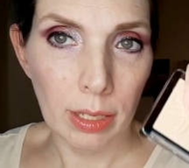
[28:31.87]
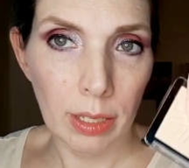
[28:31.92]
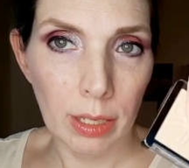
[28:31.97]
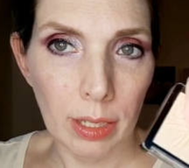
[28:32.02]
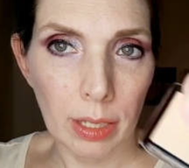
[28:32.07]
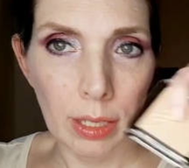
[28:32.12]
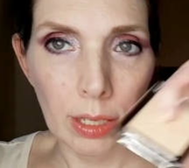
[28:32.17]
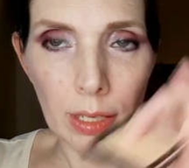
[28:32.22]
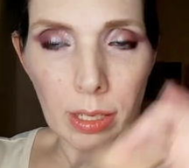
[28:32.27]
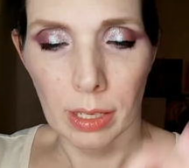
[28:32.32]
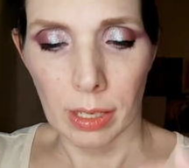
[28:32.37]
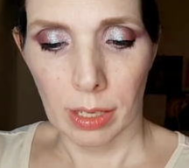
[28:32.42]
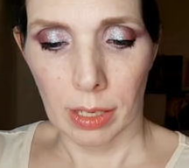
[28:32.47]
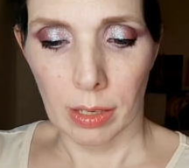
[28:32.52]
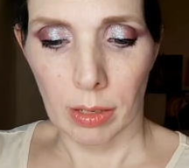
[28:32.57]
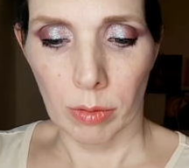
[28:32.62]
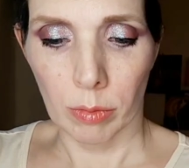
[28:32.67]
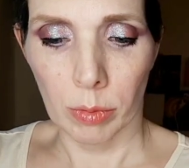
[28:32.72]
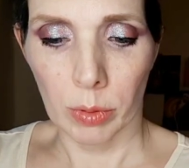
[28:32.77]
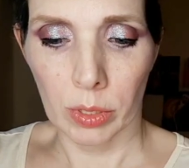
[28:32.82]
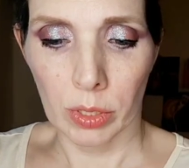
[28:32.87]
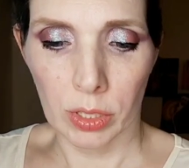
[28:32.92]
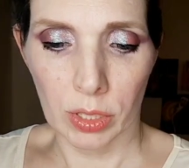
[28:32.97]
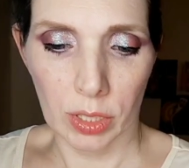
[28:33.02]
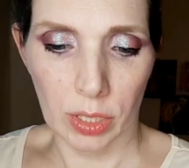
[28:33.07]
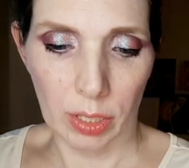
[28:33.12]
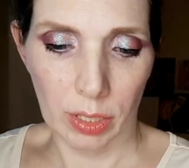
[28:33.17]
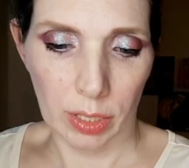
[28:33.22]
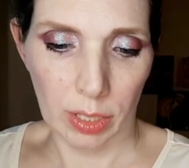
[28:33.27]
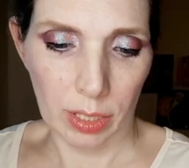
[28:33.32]
which
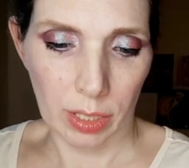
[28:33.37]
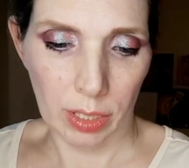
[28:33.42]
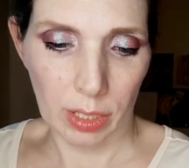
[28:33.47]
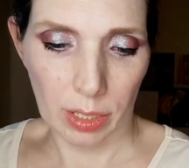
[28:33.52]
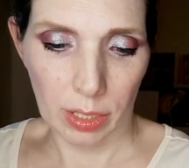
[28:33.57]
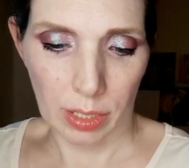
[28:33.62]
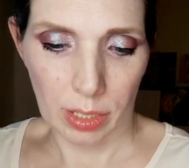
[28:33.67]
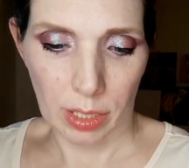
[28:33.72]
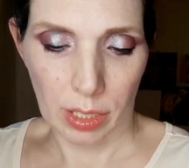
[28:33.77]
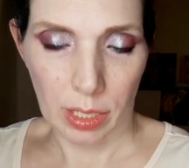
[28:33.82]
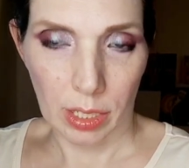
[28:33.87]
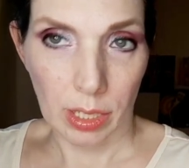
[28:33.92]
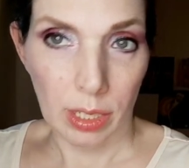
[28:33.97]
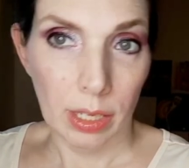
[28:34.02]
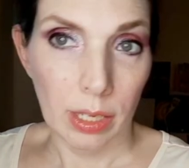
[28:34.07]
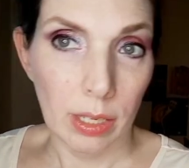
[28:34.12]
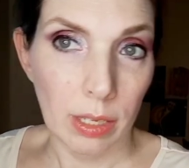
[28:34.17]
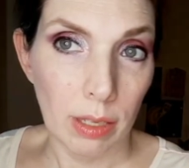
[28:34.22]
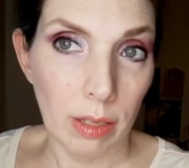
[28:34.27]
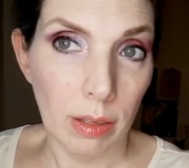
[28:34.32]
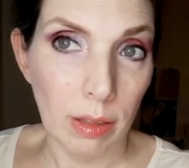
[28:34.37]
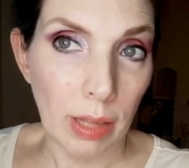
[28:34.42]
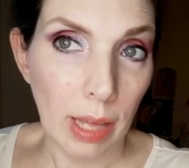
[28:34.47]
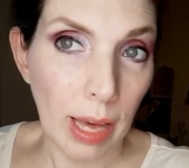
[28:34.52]
that is the